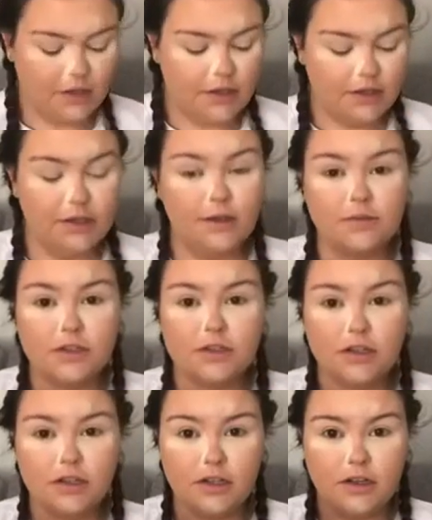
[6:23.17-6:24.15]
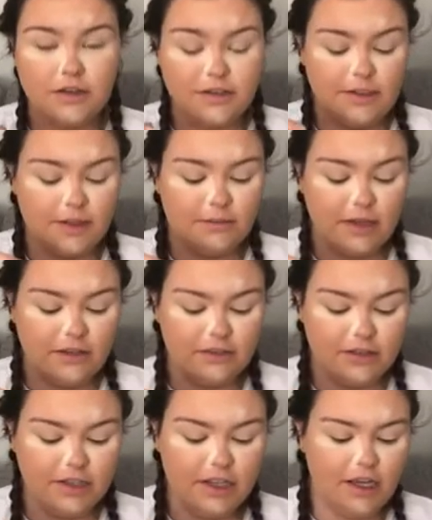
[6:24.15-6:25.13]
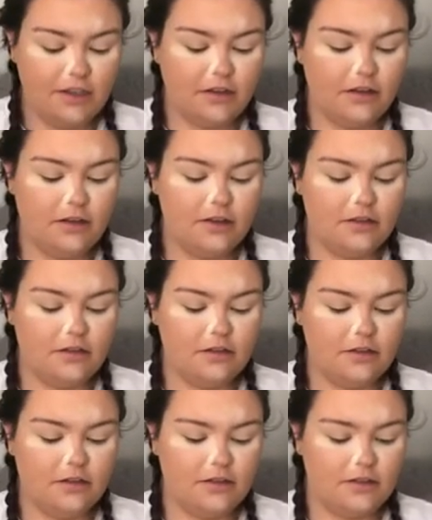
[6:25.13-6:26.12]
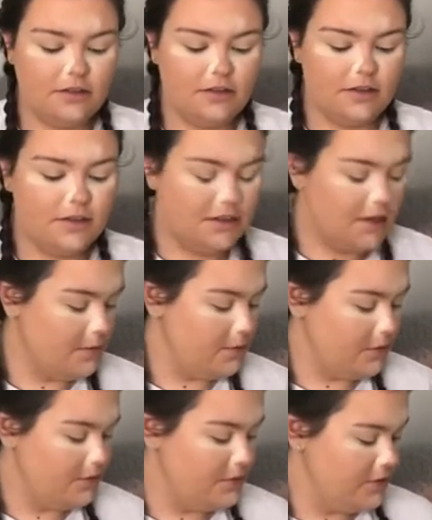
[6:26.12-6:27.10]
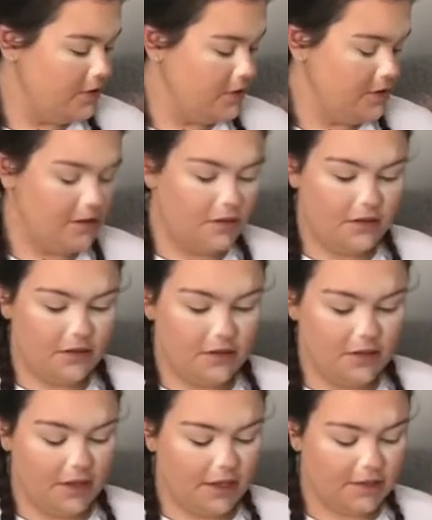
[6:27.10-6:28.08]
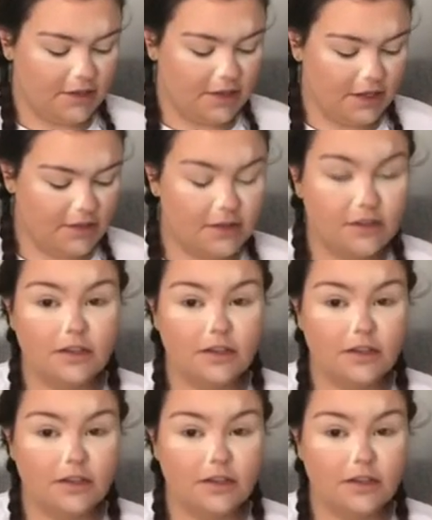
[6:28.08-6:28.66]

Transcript: Now I'm just going to go into that powder again, tap off the excess.